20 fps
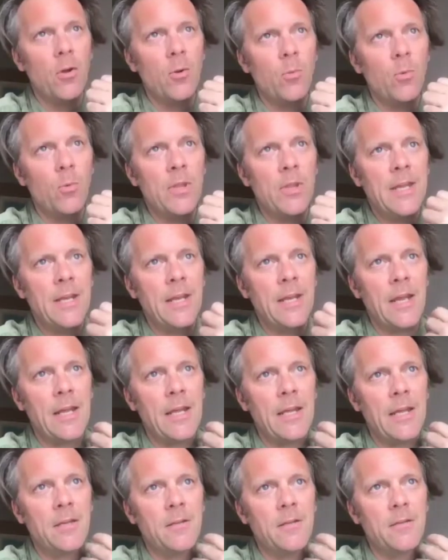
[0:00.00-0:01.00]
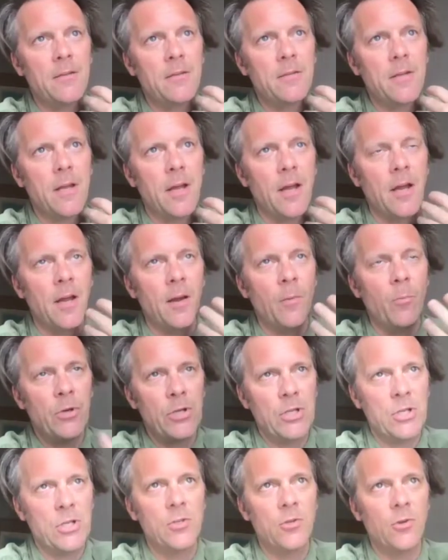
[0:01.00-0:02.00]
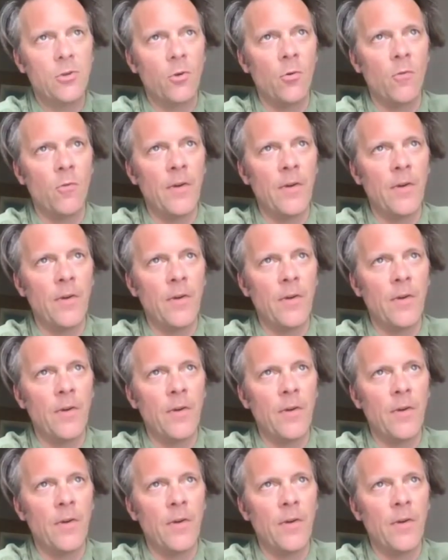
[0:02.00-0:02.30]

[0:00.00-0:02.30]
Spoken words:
within a British school,